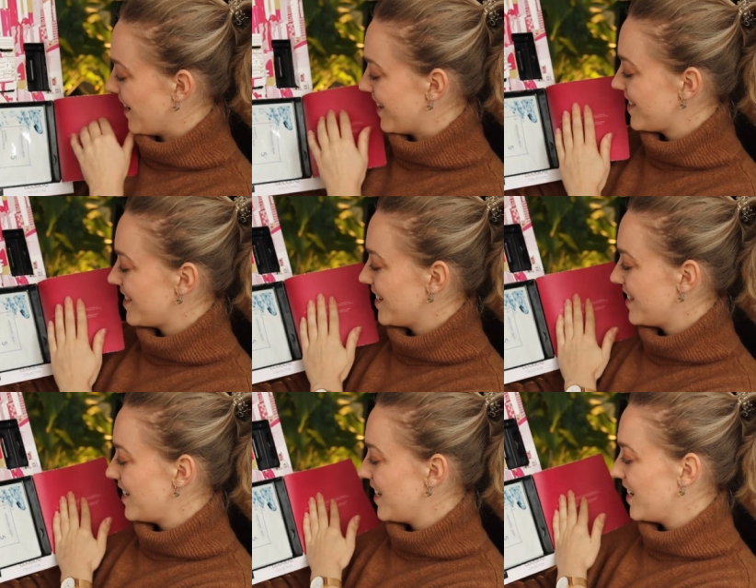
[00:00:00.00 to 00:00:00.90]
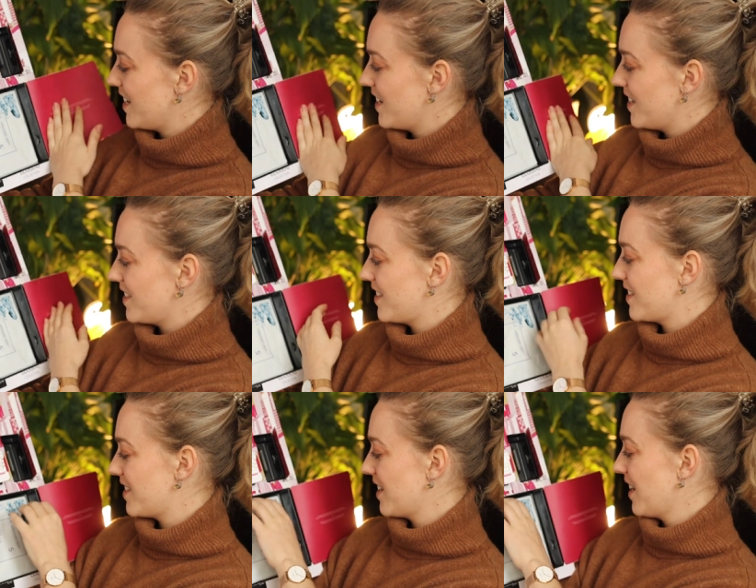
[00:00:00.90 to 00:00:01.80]
yes, it
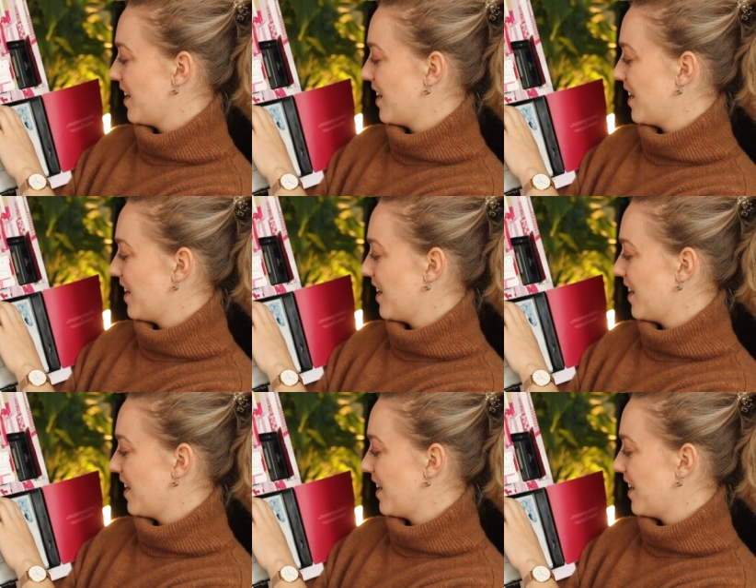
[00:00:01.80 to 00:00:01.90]
is.